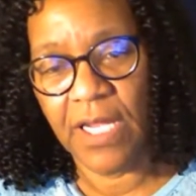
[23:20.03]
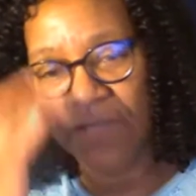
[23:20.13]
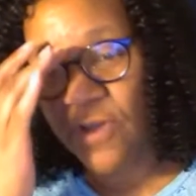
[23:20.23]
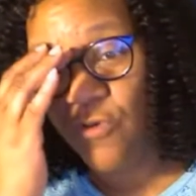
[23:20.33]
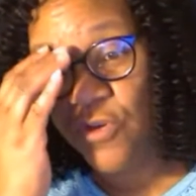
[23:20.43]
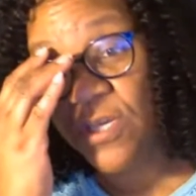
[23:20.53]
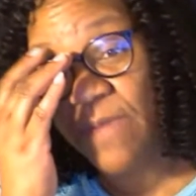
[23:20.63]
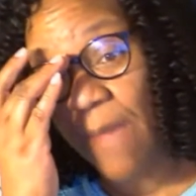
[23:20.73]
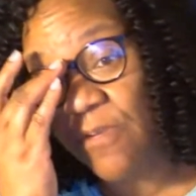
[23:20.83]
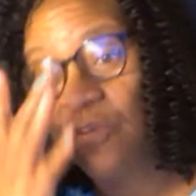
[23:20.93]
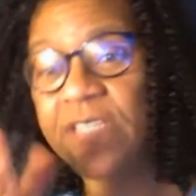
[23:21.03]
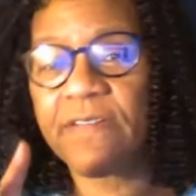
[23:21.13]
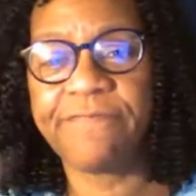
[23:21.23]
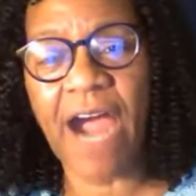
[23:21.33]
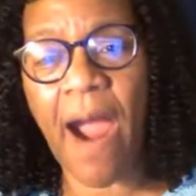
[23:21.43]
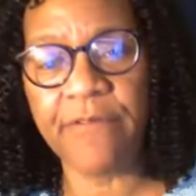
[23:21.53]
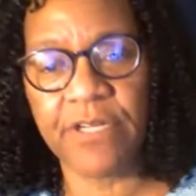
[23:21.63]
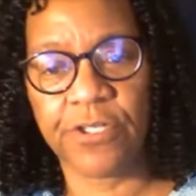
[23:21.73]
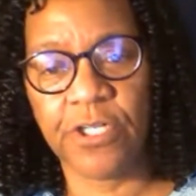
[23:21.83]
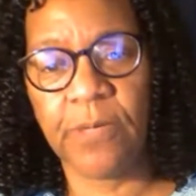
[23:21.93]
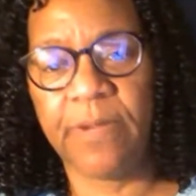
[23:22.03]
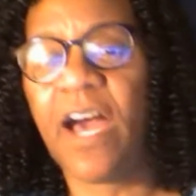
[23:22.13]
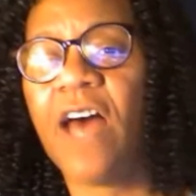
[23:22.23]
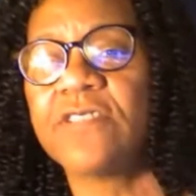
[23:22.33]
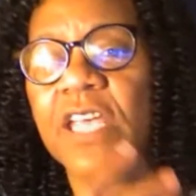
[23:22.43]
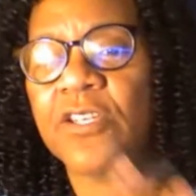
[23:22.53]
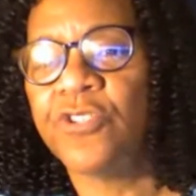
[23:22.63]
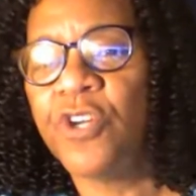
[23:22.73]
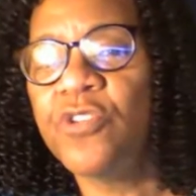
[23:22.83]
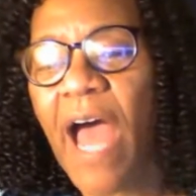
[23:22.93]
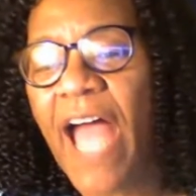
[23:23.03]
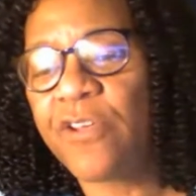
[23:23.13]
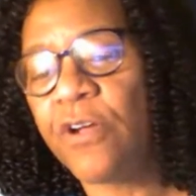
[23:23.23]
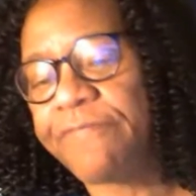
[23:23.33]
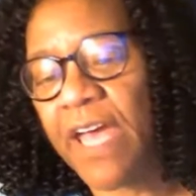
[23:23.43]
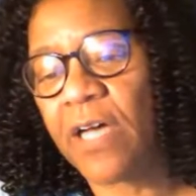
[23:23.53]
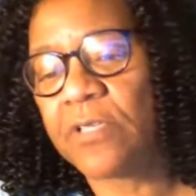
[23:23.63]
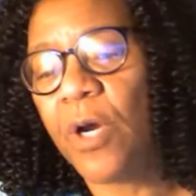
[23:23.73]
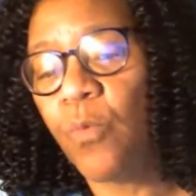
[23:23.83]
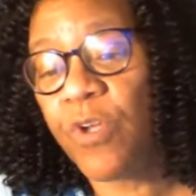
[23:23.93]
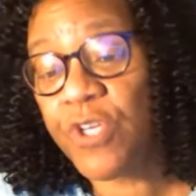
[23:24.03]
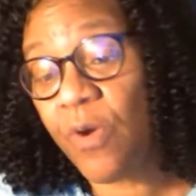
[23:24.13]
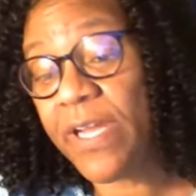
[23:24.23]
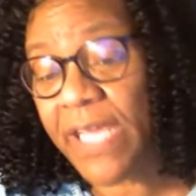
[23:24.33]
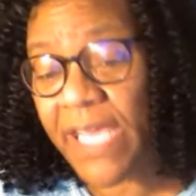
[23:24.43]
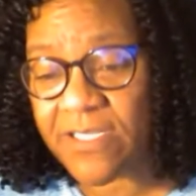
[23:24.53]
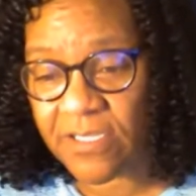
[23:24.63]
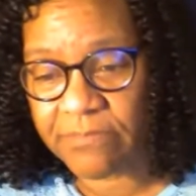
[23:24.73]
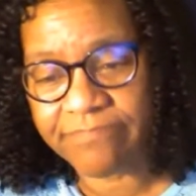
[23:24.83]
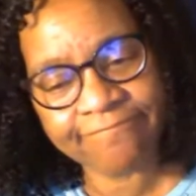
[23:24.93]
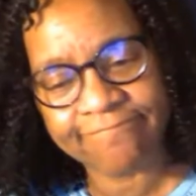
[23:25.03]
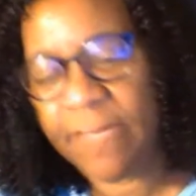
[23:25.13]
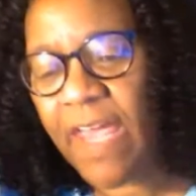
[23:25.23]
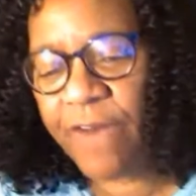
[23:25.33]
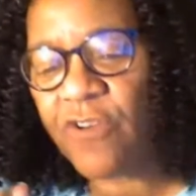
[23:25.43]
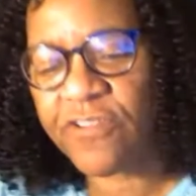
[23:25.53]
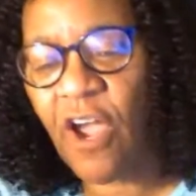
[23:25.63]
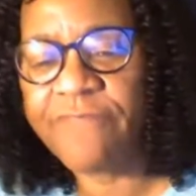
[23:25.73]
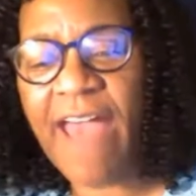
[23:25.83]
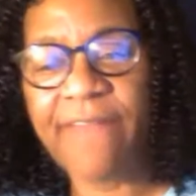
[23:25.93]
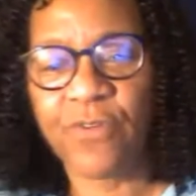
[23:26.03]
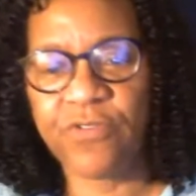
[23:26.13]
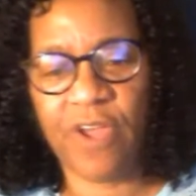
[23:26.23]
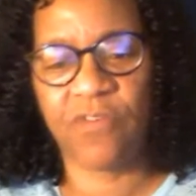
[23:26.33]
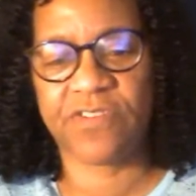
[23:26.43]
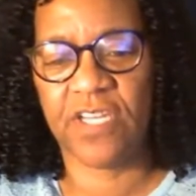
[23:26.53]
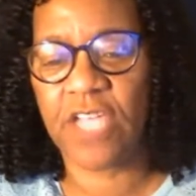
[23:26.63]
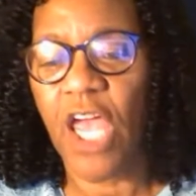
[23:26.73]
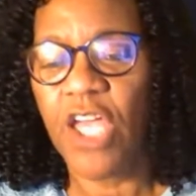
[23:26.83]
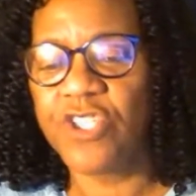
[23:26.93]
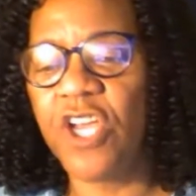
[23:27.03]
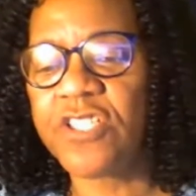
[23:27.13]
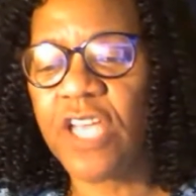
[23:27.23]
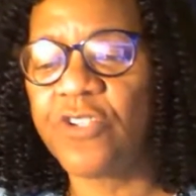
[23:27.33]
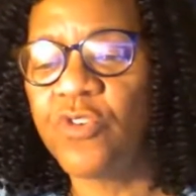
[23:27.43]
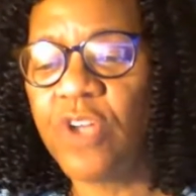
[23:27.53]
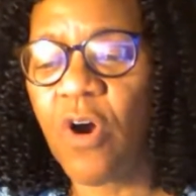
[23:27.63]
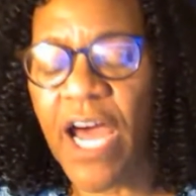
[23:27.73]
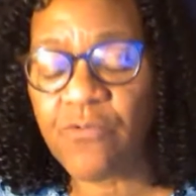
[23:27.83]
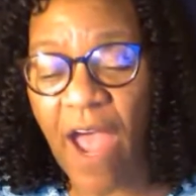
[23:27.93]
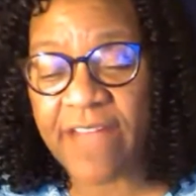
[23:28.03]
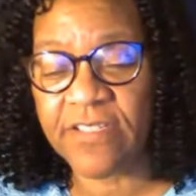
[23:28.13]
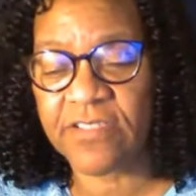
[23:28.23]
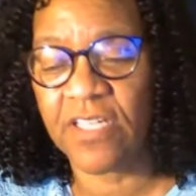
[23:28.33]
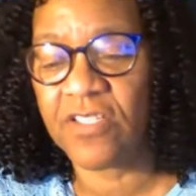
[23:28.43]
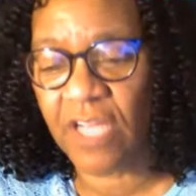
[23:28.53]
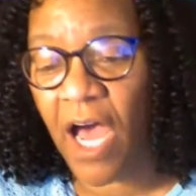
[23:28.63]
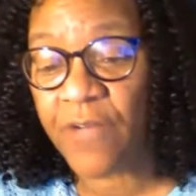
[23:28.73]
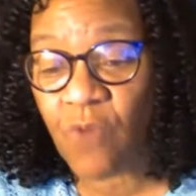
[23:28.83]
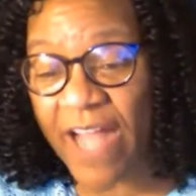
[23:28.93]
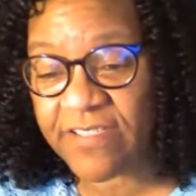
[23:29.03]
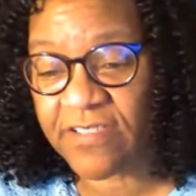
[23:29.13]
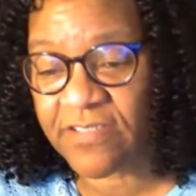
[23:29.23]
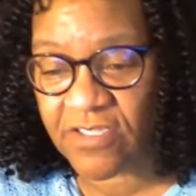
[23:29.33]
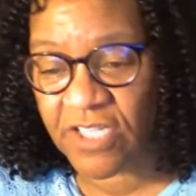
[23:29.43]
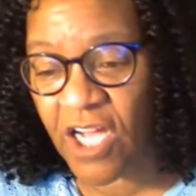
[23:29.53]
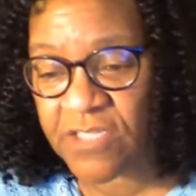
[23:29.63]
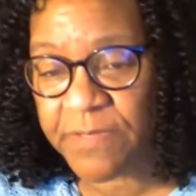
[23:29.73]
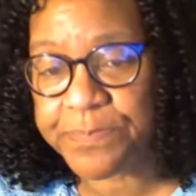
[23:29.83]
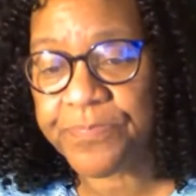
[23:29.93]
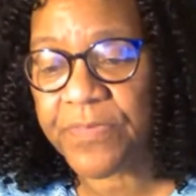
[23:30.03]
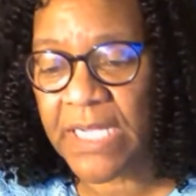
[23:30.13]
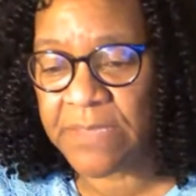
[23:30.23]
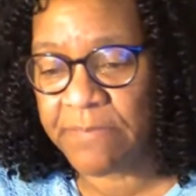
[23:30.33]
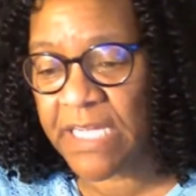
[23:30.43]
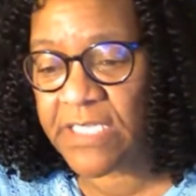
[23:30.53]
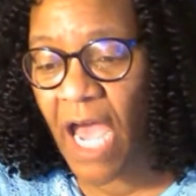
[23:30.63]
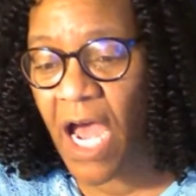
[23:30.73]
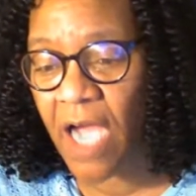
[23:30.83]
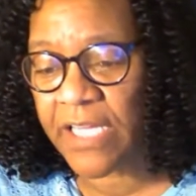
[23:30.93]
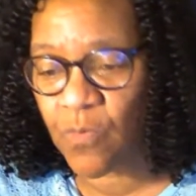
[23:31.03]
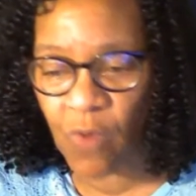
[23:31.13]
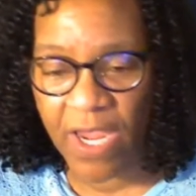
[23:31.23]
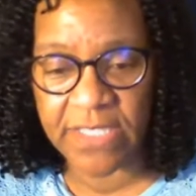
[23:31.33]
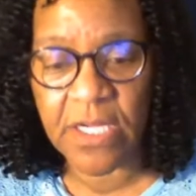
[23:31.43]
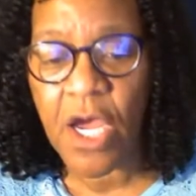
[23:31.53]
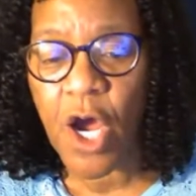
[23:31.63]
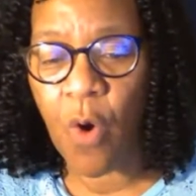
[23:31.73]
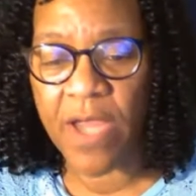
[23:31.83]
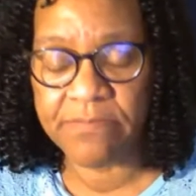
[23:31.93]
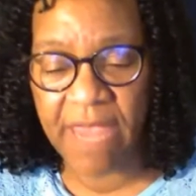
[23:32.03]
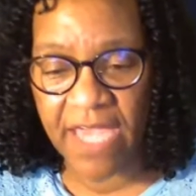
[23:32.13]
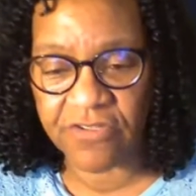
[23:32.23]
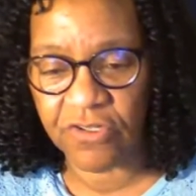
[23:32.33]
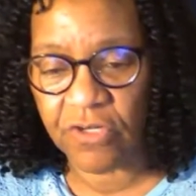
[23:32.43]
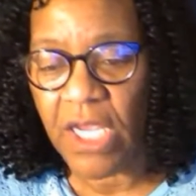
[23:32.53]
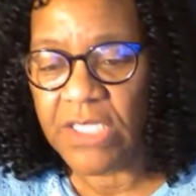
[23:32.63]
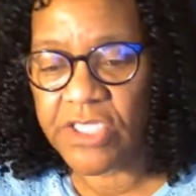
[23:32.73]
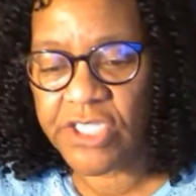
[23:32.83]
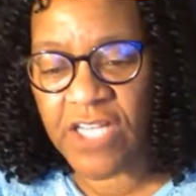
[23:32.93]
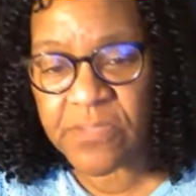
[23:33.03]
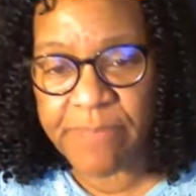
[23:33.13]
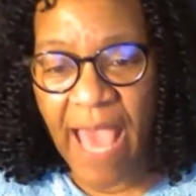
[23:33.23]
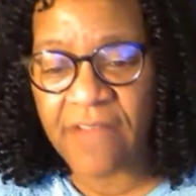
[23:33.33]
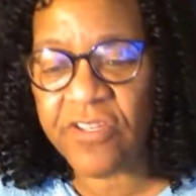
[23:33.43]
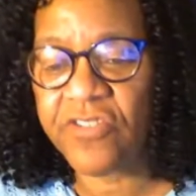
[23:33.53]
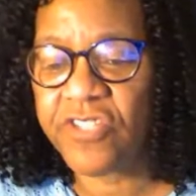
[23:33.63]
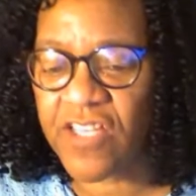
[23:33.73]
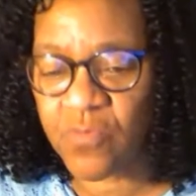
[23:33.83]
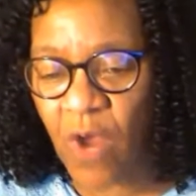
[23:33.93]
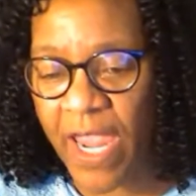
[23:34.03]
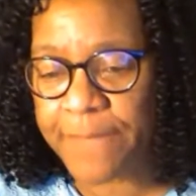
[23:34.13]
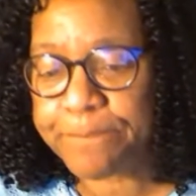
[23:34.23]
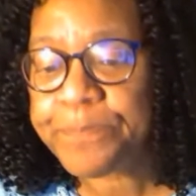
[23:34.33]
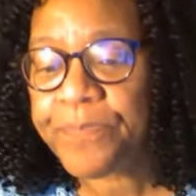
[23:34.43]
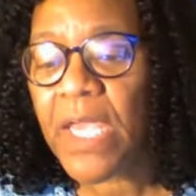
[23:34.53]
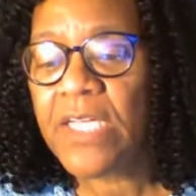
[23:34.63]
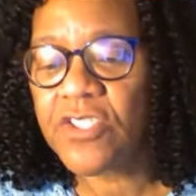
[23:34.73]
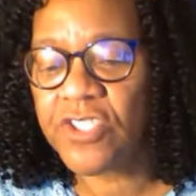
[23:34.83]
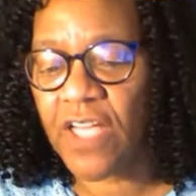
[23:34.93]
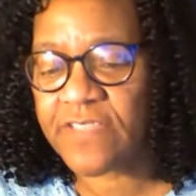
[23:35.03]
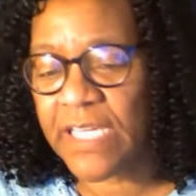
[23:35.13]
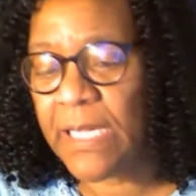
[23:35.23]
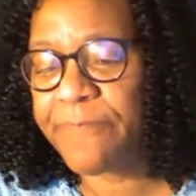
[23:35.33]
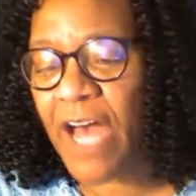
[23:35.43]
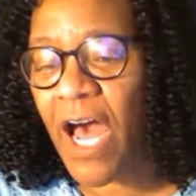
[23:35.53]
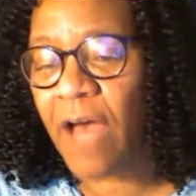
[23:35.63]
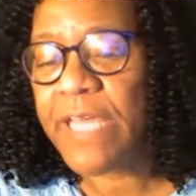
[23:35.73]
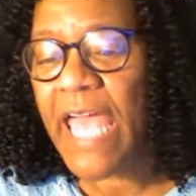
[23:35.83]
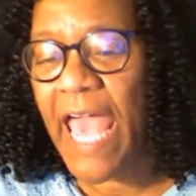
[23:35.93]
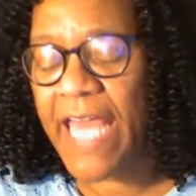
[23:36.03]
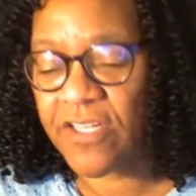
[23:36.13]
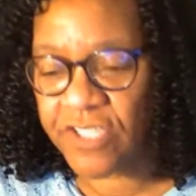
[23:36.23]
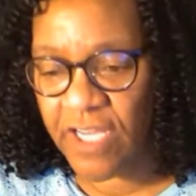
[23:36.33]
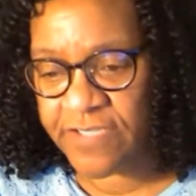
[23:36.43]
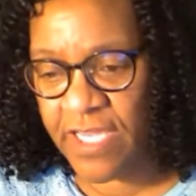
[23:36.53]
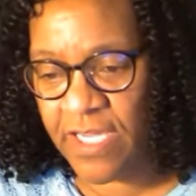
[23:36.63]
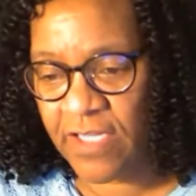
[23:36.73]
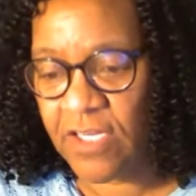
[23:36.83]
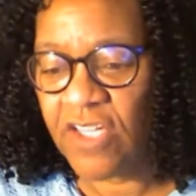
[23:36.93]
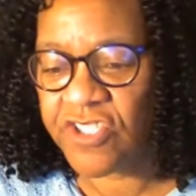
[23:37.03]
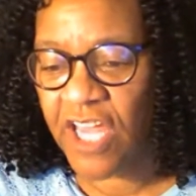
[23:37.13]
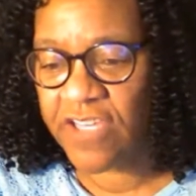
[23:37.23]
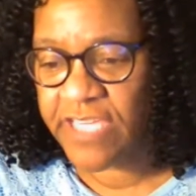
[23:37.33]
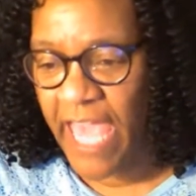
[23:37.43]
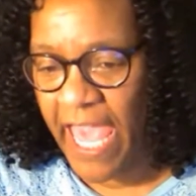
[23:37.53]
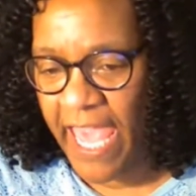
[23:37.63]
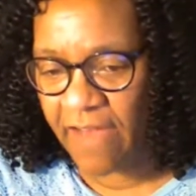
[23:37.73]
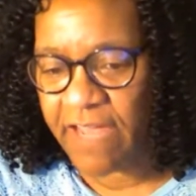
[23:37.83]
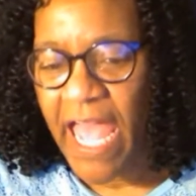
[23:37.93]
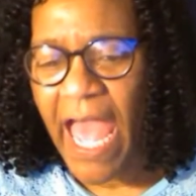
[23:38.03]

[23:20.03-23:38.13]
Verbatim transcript: So you should be able to treat the foreigner good because you know how you felt when you were in Egypt. Mm. Verse 35 through 36. You shall do no unrighteousness in unrighteousness in judgment, in meteyard, in weight, or in measure. Just balance, just weight, just ephod, and a just hand shall ye have.